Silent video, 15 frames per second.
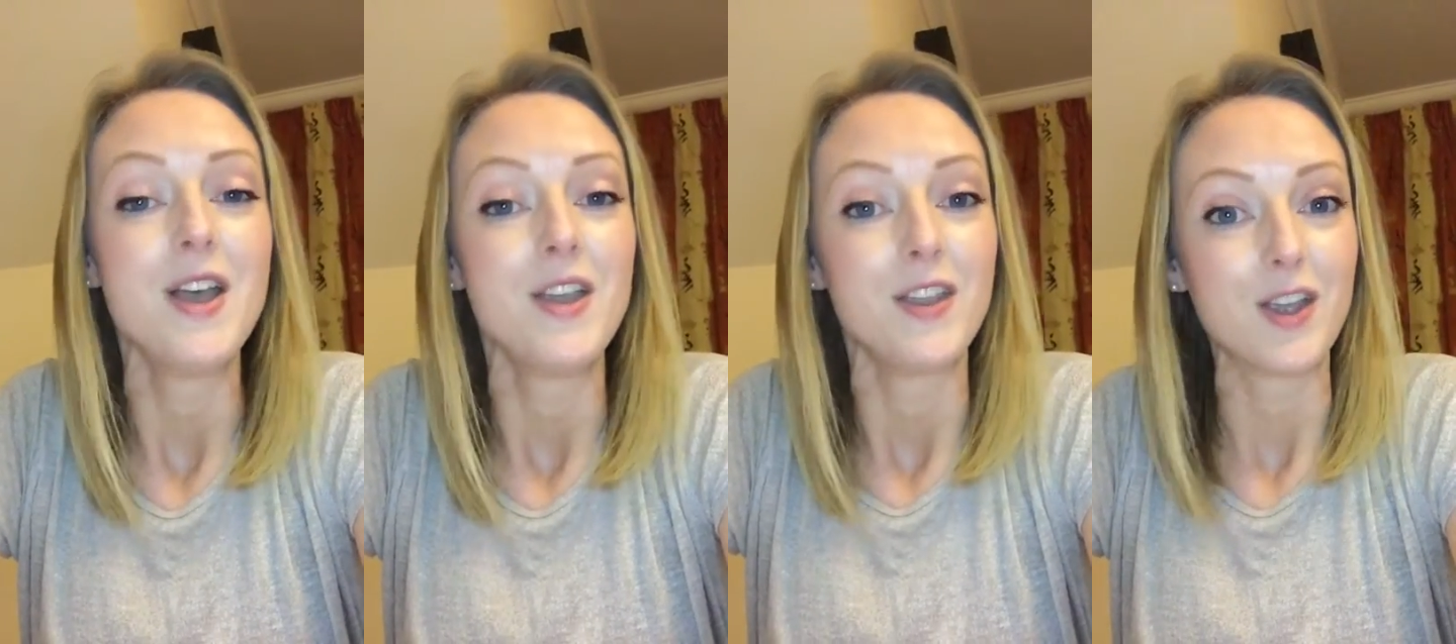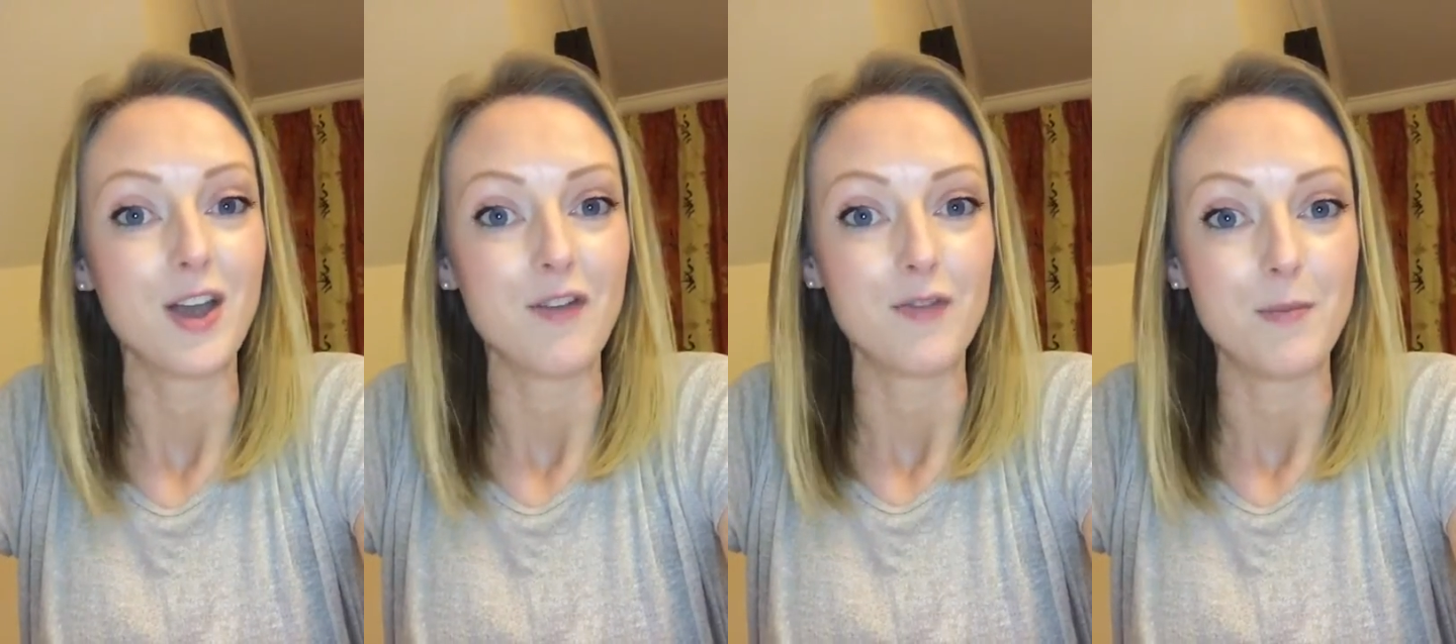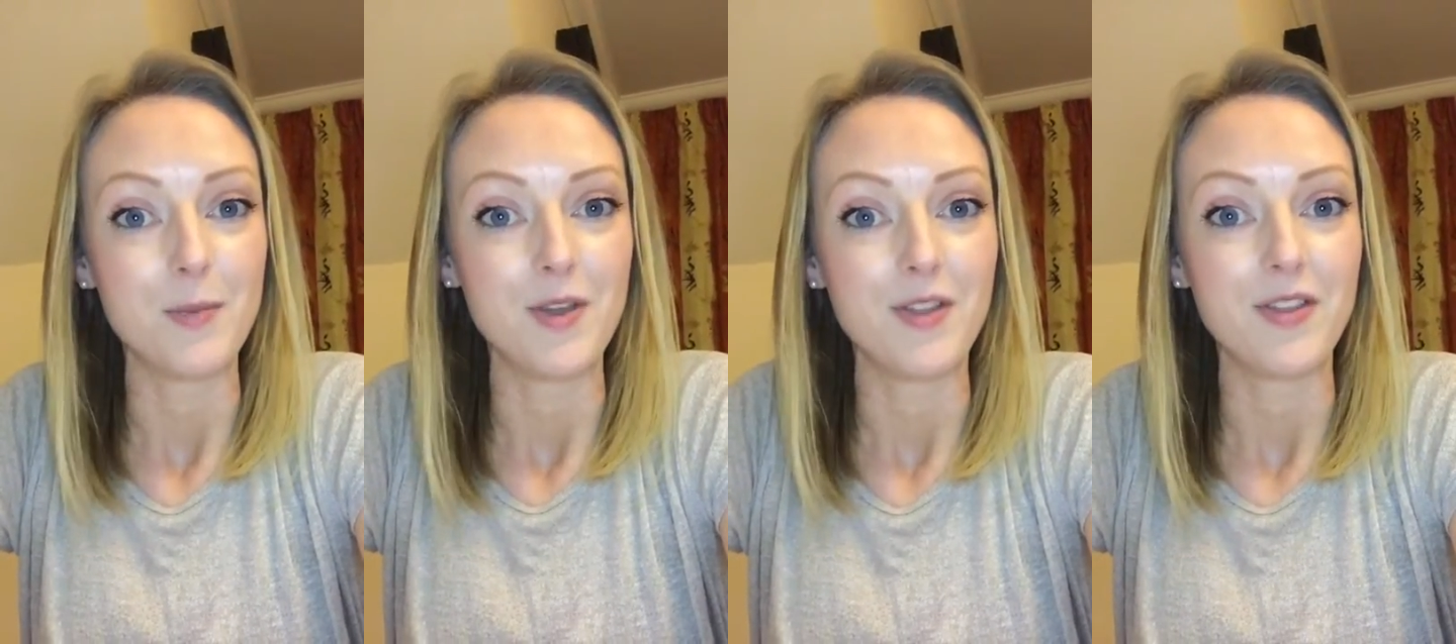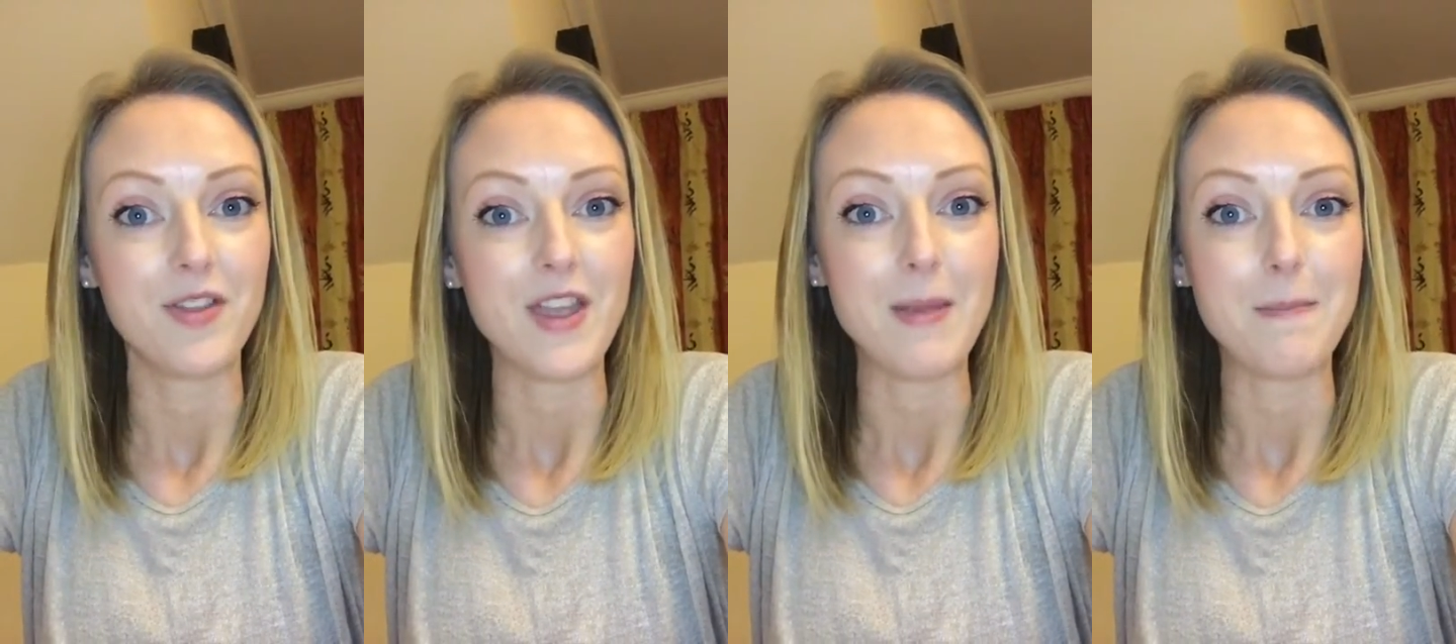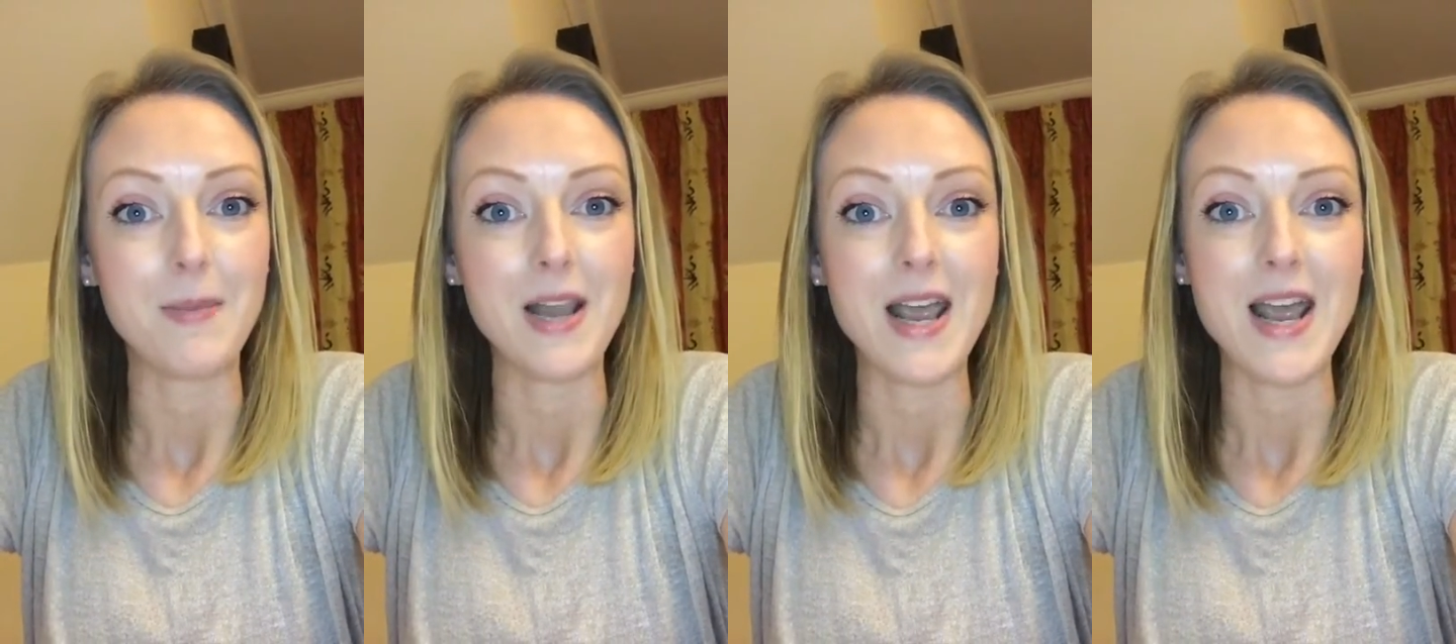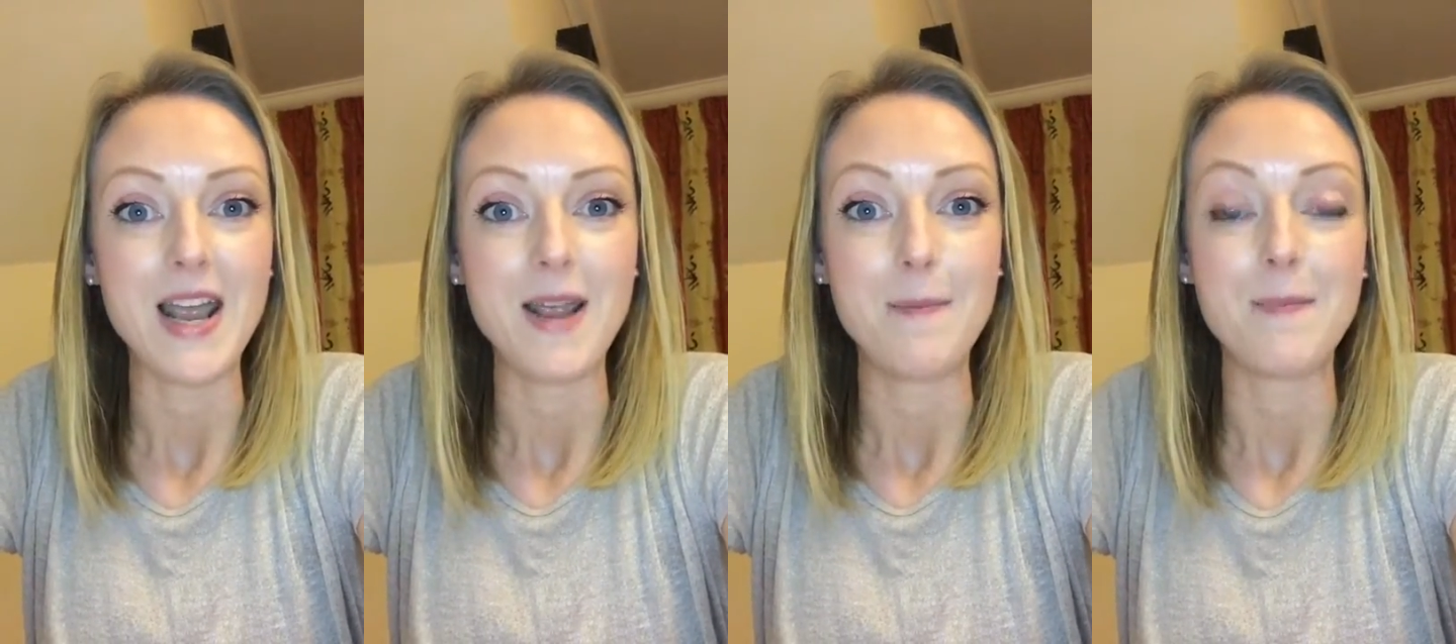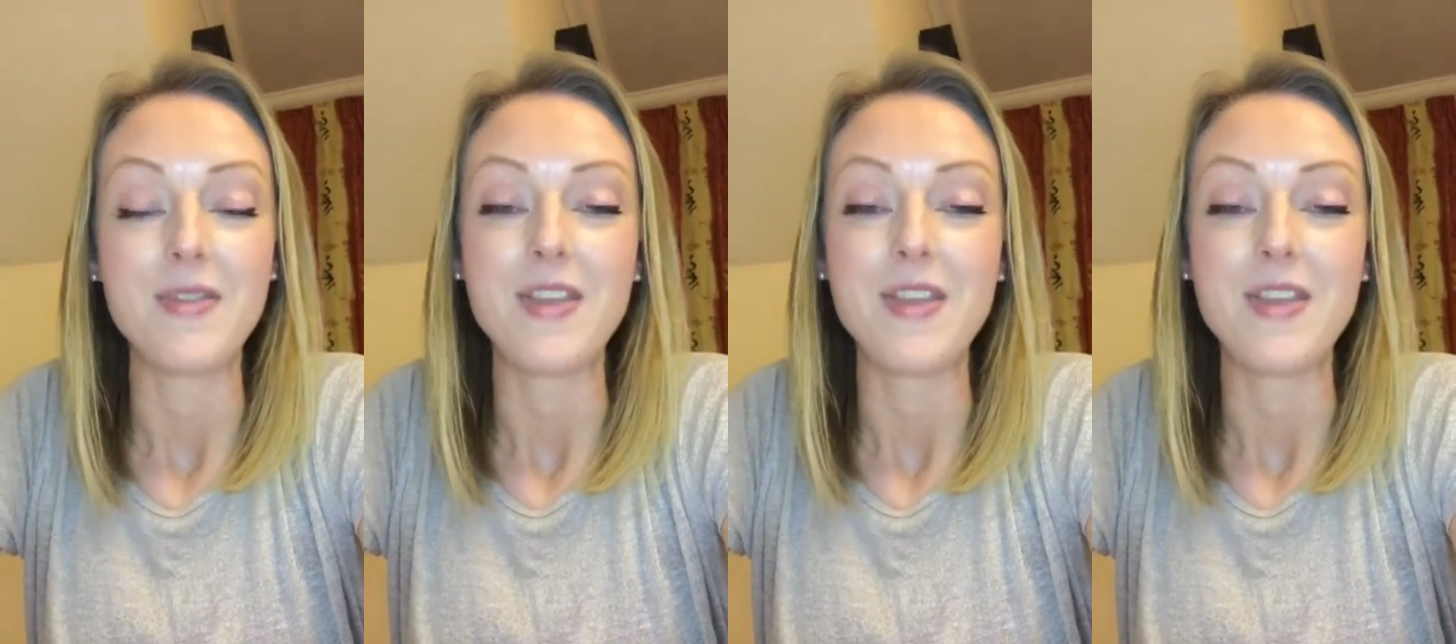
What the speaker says: the government, they blame